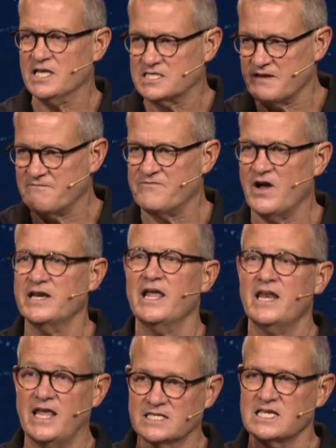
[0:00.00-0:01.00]
It's a fund,
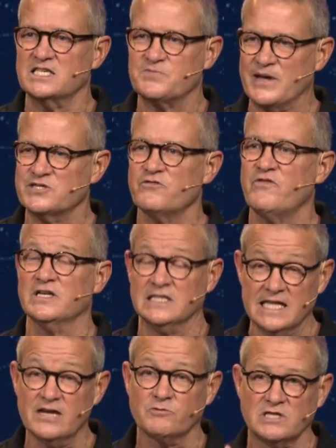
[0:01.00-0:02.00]
it is a special fund
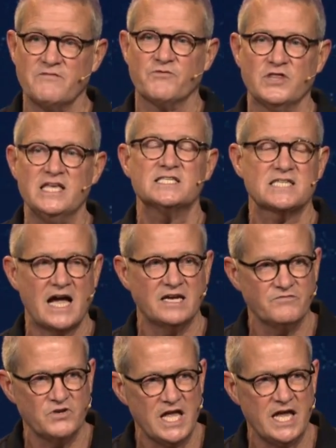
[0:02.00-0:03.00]
literally for these kind
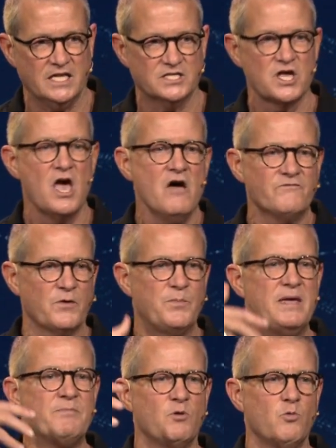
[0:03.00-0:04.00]
of needs. For
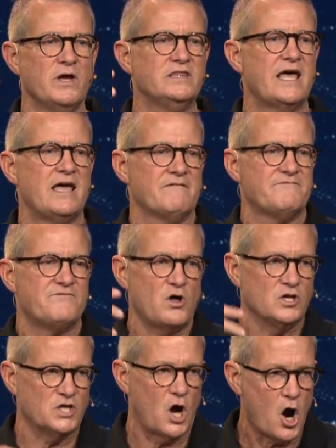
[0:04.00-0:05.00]
people when they have
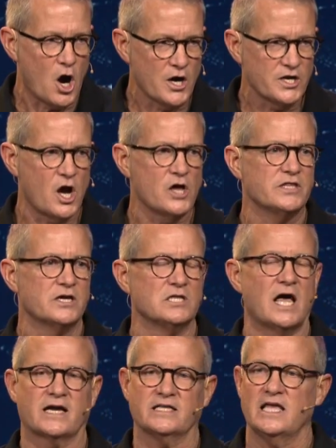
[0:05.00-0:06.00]
fallen hard on their
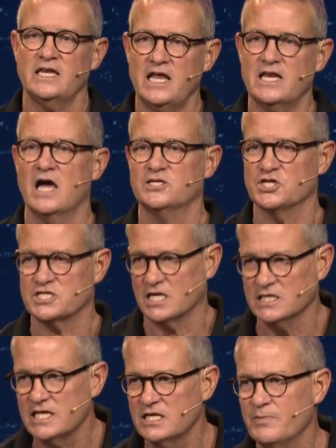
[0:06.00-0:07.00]
luck and they need just a
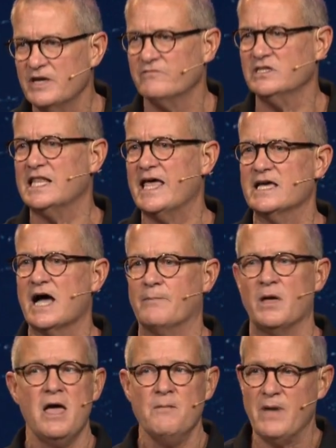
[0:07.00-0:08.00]
little bit of a leg up.